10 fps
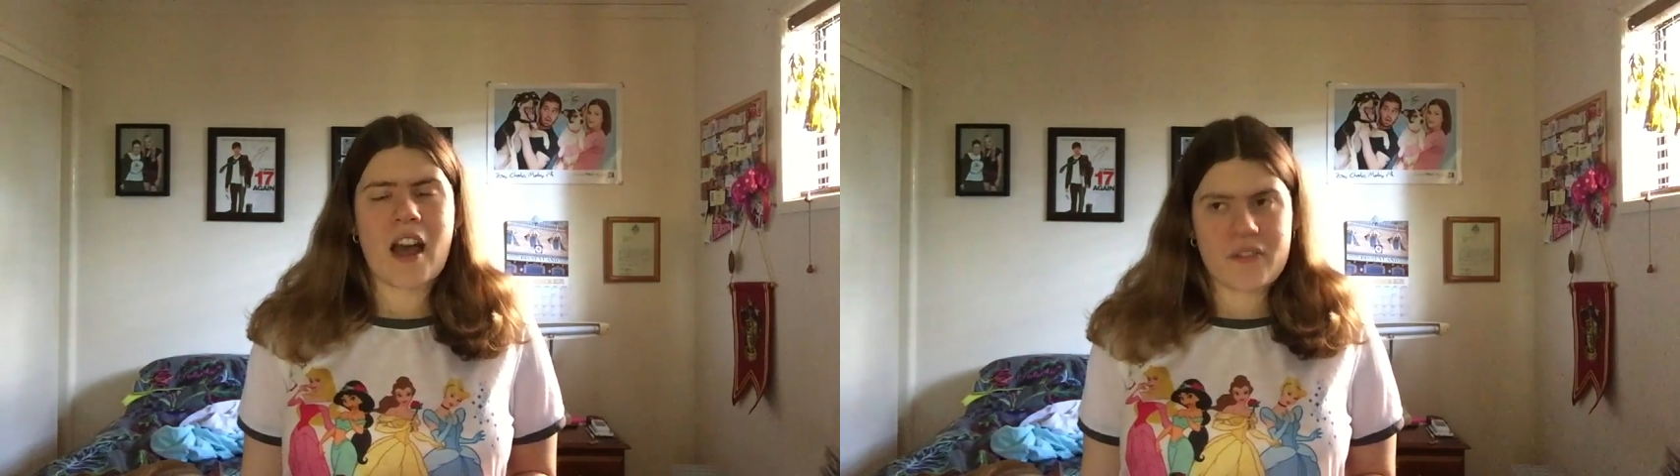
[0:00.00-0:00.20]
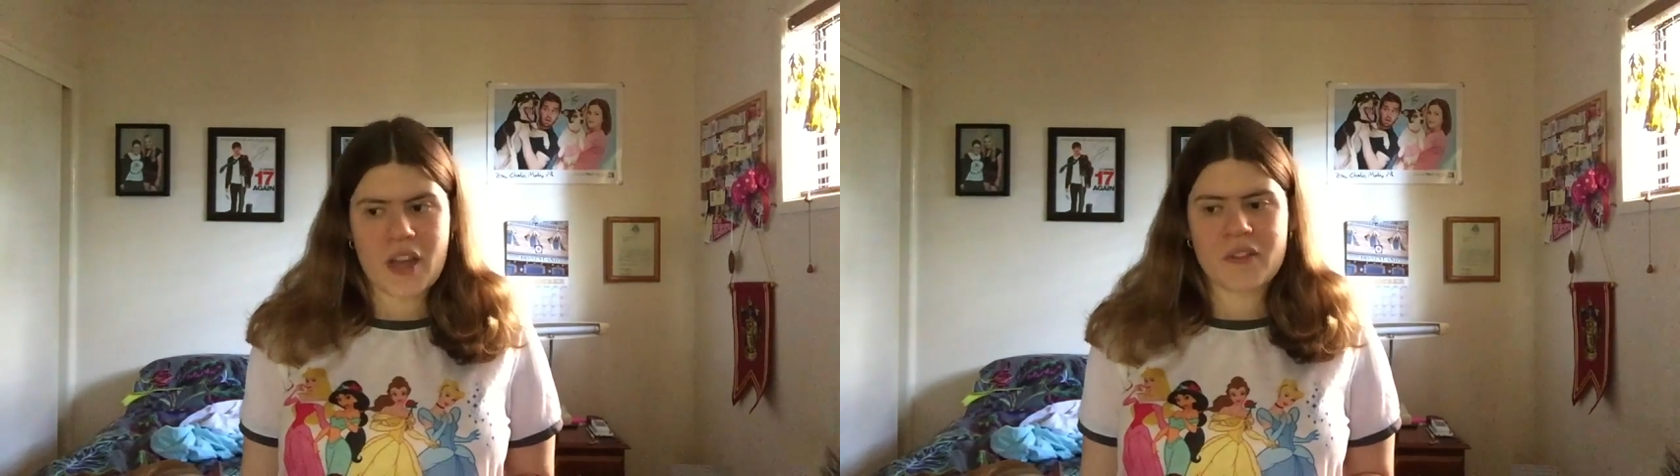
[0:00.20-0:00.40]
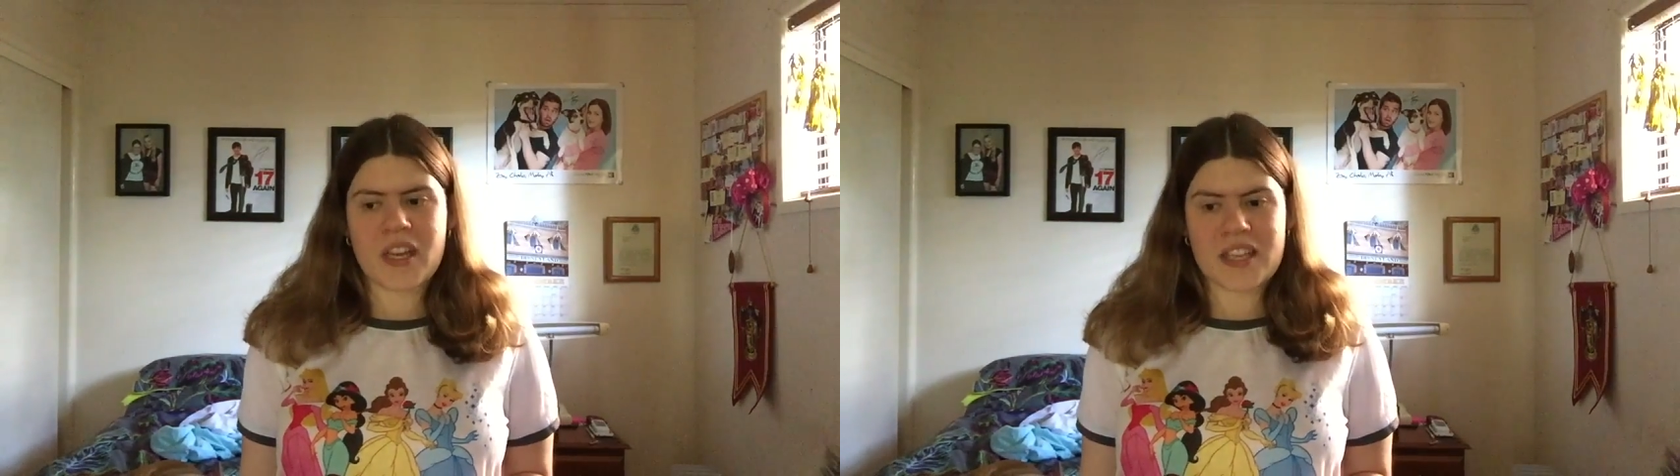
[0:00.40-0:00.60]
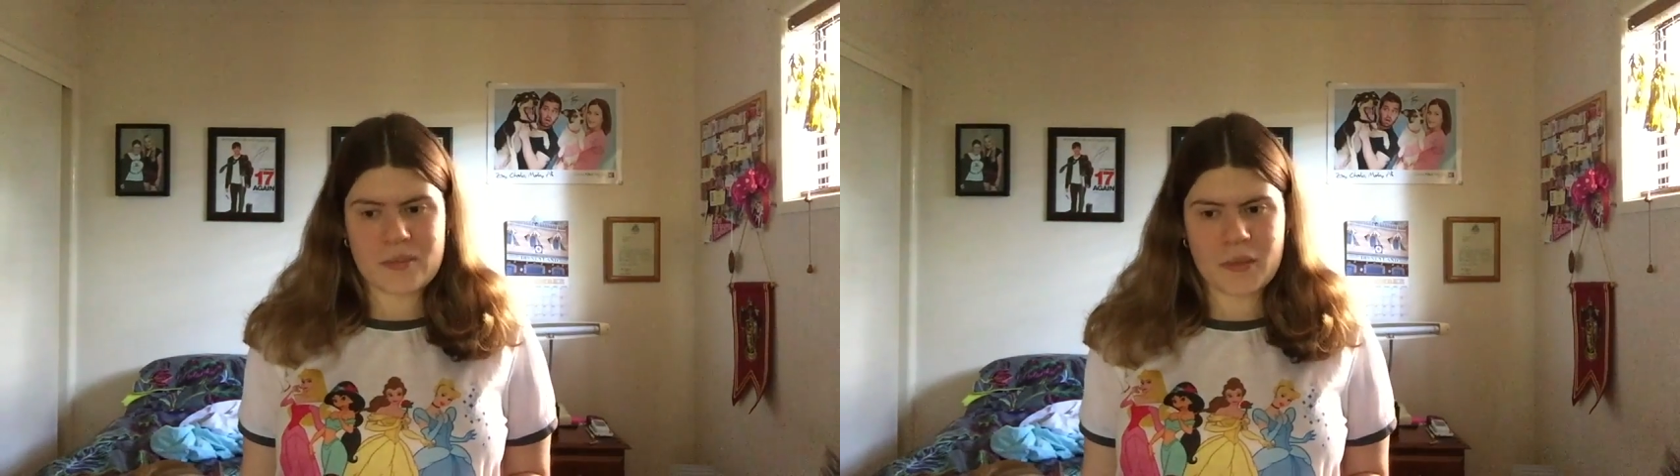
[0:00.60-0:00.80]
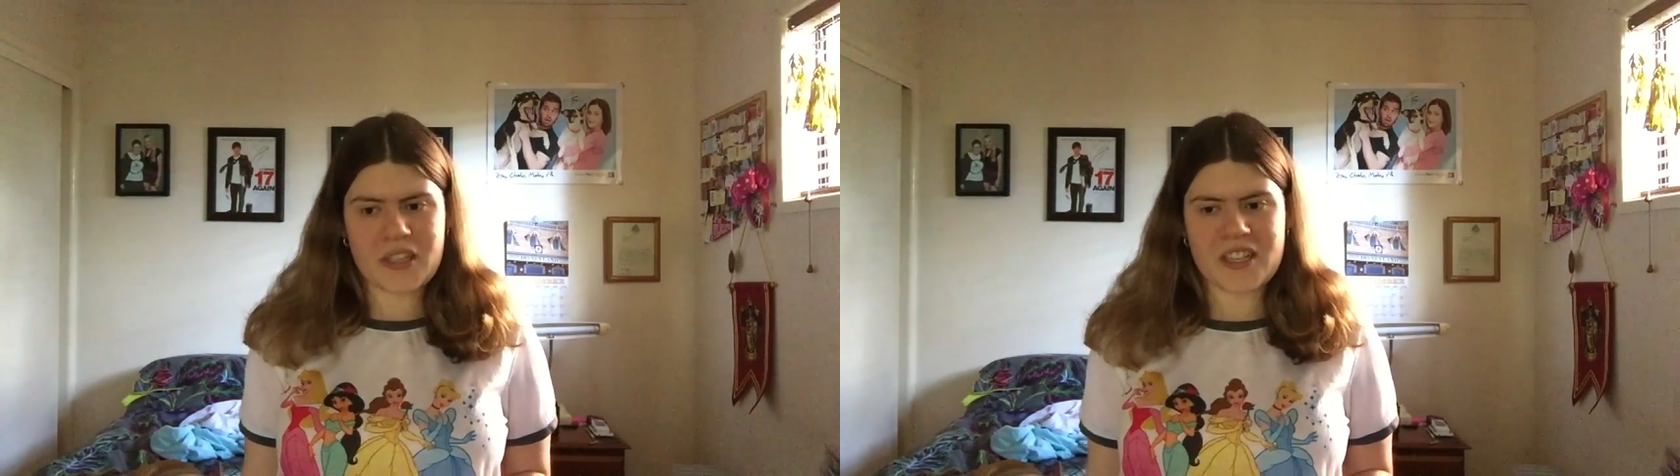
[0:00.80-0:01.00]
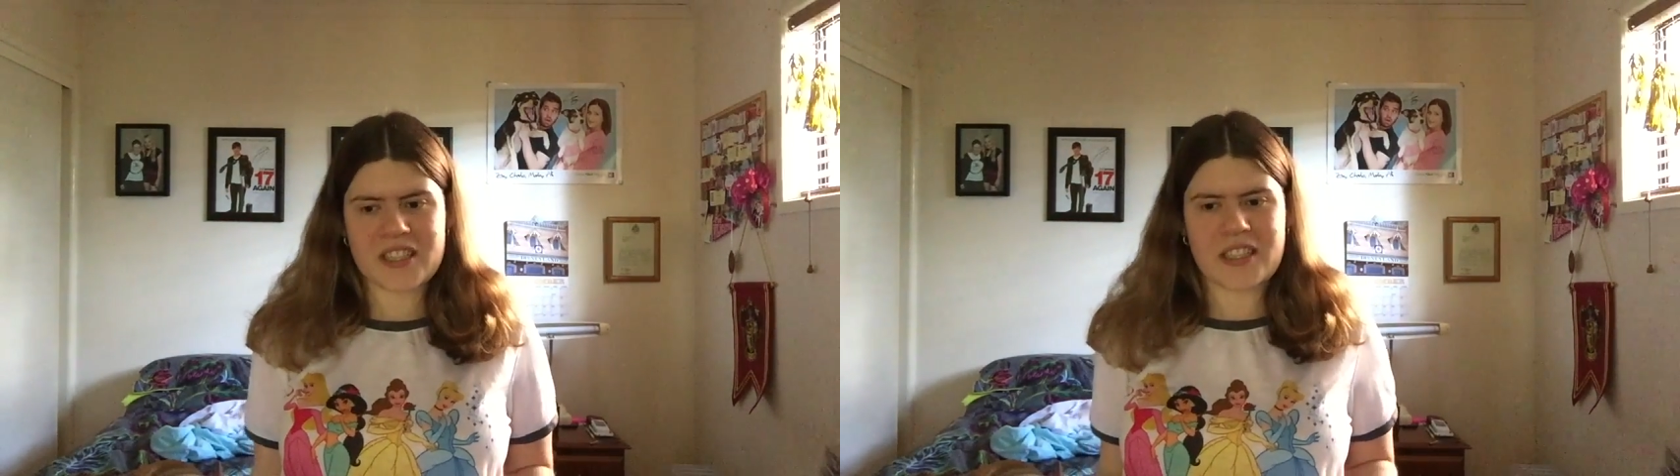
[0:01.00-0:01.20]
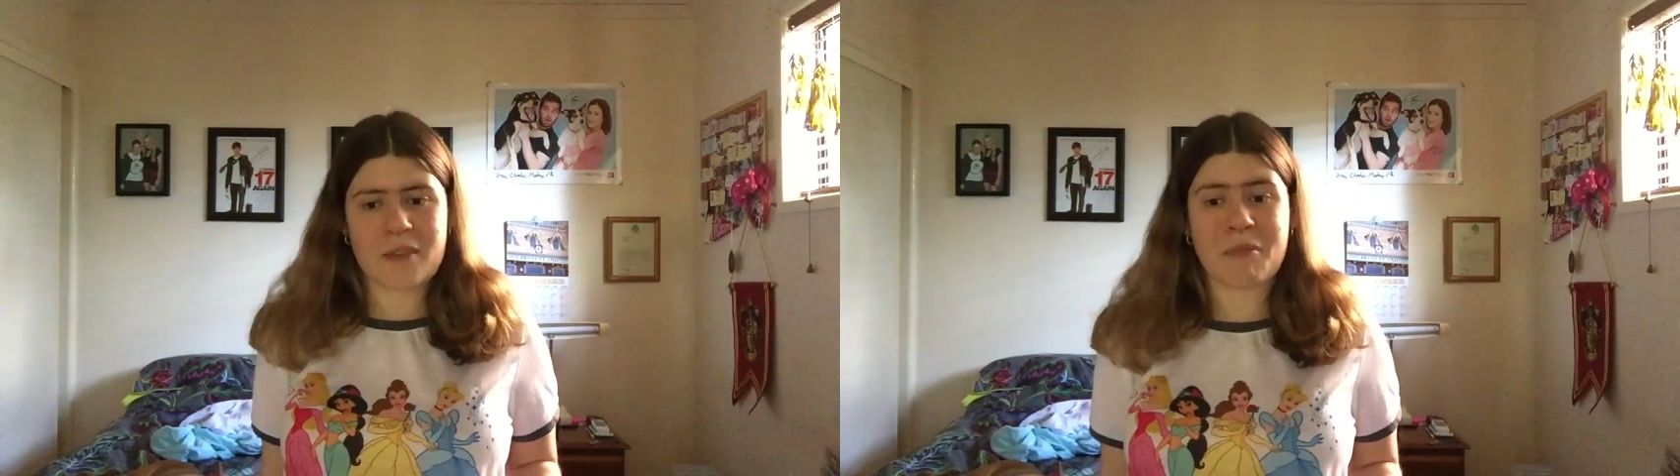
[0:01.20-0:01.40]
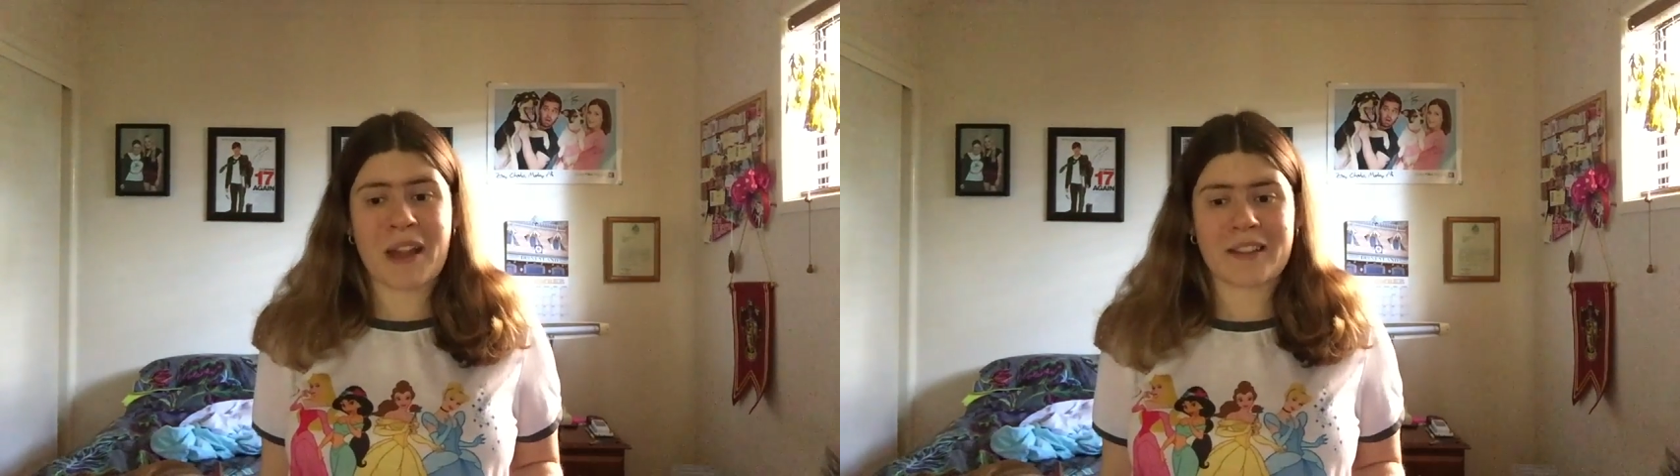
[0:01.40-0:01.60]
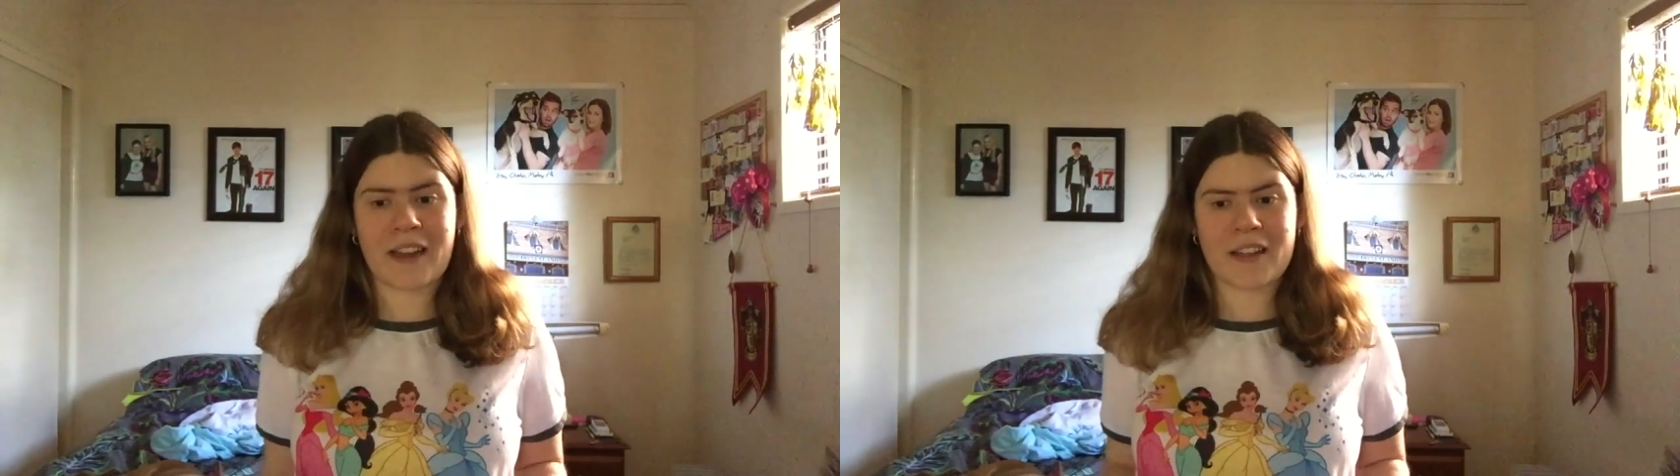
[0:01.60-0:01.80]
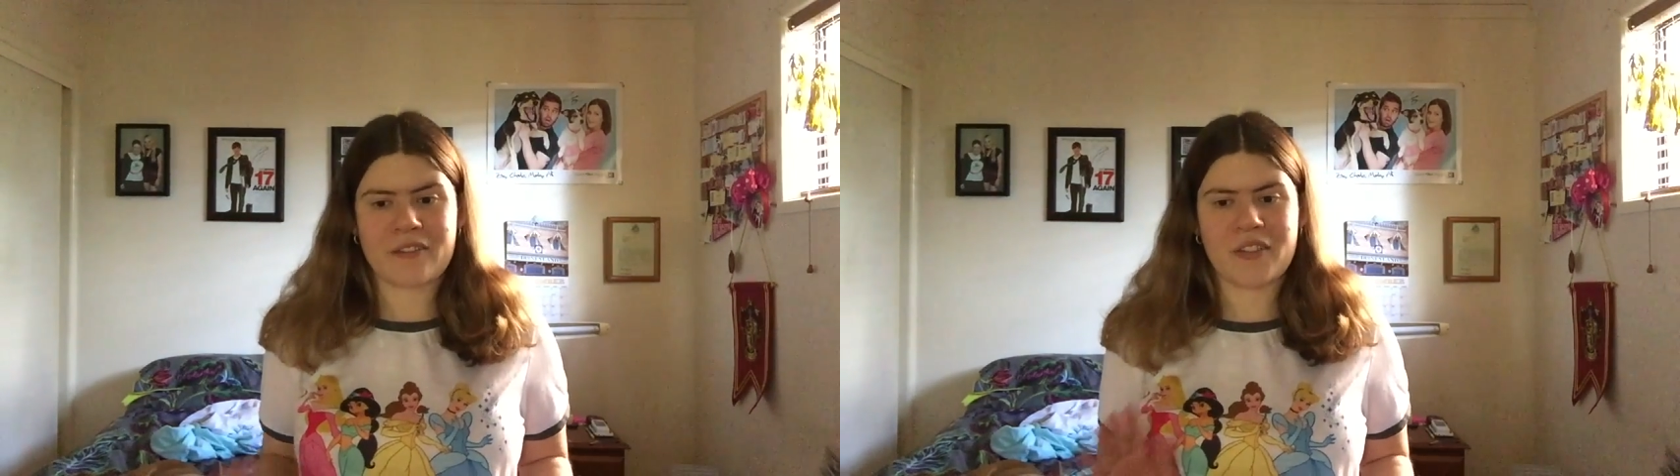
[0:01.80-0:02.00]
I've ever experienced in my
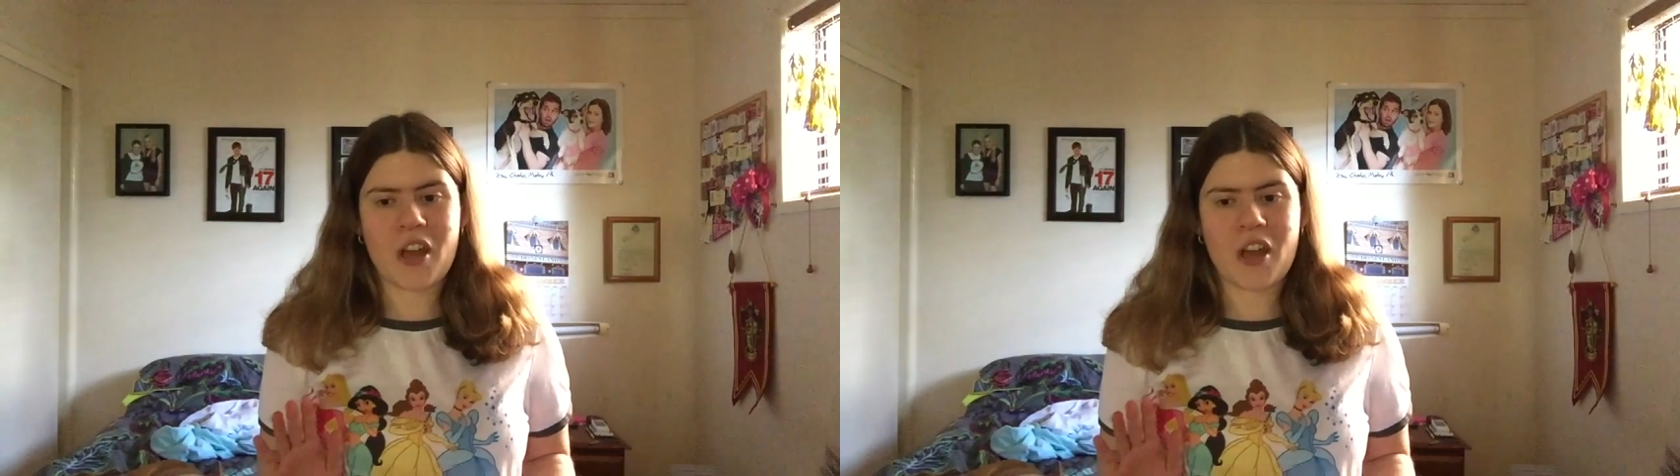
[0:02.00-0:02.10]
life